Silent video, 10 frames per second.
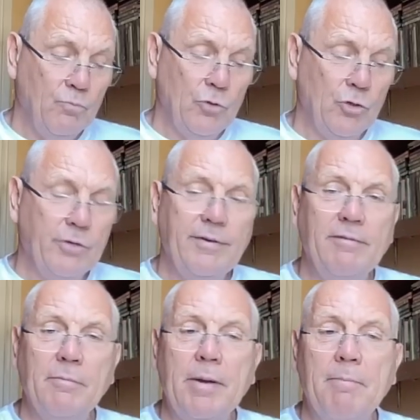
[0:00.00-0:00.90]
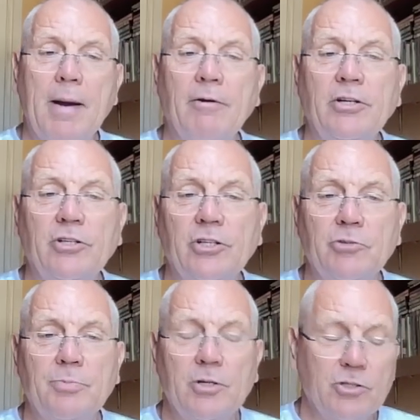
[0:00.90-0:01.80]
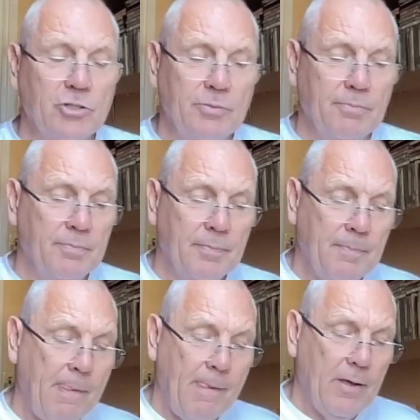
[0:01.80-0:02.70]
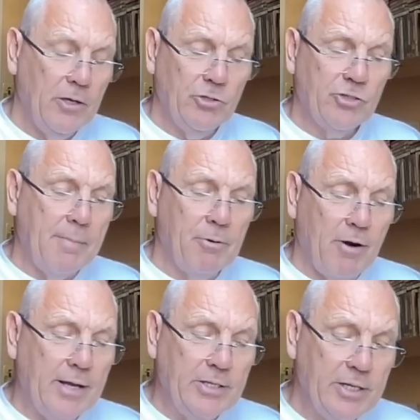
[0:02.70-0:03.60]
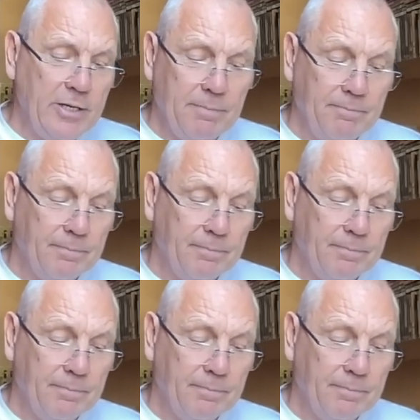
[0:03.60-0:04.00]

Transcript: You could have even been married to this person and separated.